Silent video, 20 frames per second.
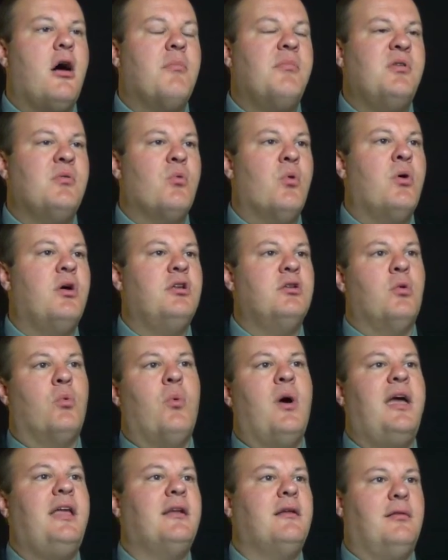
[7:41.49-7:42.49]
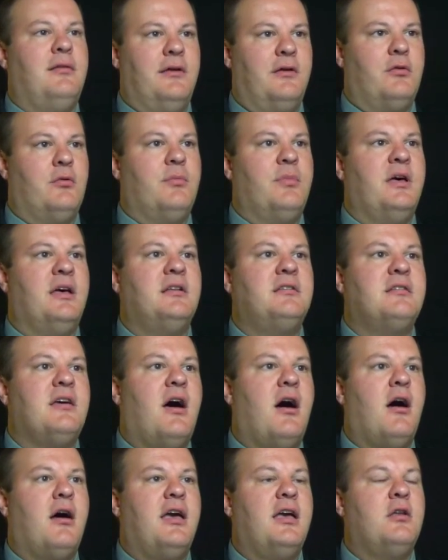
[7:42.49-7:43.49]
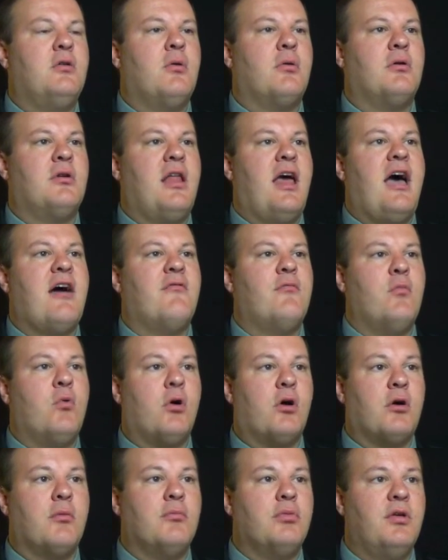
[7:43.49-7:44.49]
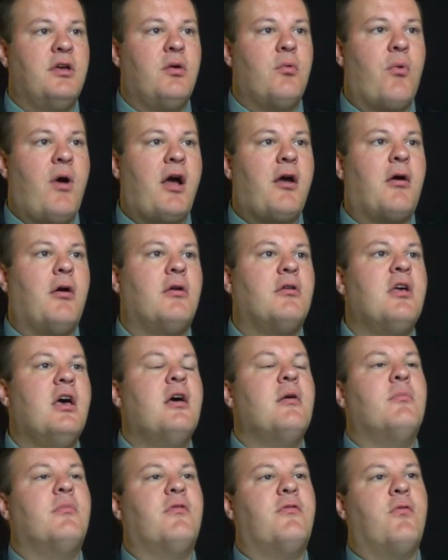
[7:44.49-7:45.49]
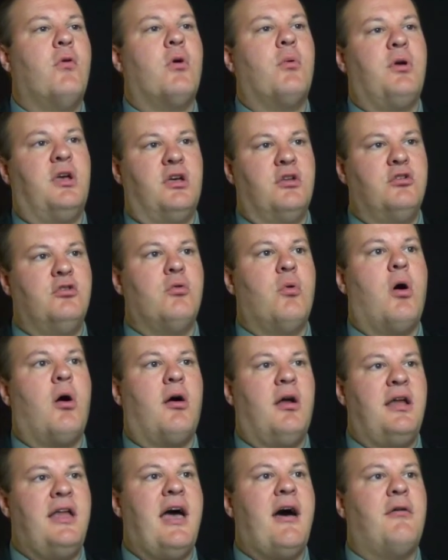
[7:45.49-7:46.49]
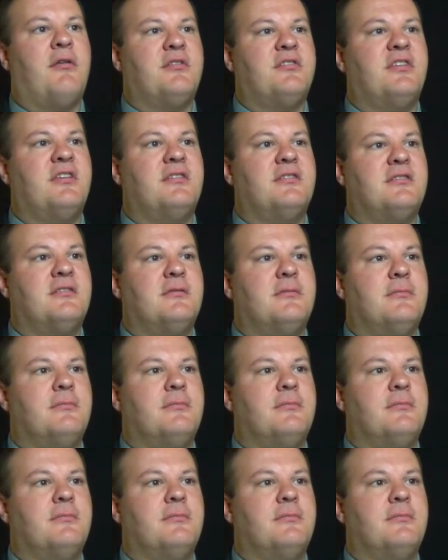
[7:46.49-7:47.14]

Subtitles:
be willing to wait a little bit in order to have a more complete record before we can do our analysis.